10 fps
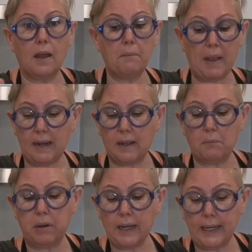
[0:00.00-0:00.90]
Made a
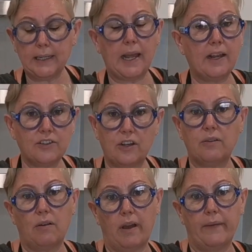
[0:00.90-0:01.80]
complete and total
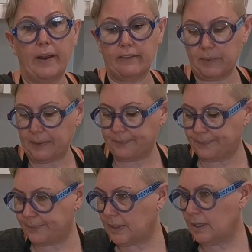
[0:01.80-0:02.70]
liar out of me,
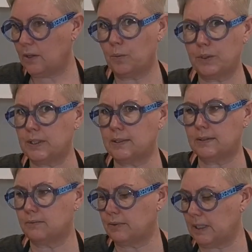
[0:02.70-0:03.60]
which is
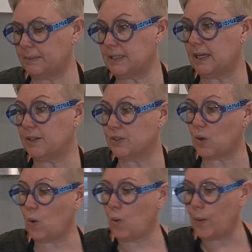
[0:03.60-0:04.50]
really bizarre because
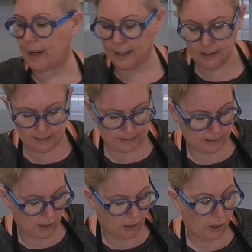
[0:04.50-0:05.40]

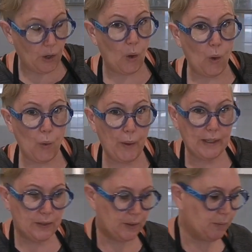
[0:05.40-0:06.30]
I
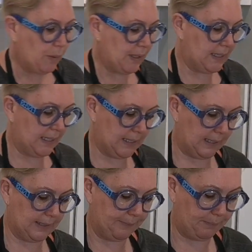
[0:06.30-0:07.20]
always use more than 6 eggs,
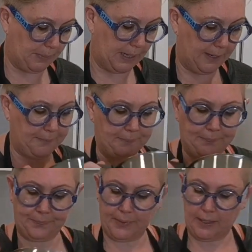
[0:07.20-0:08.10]
but
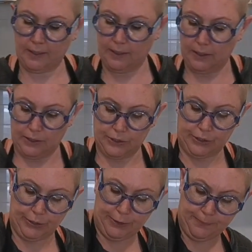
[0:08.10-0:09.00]
I'll show
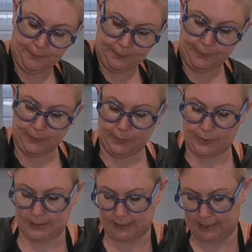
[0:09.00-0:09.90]
you what.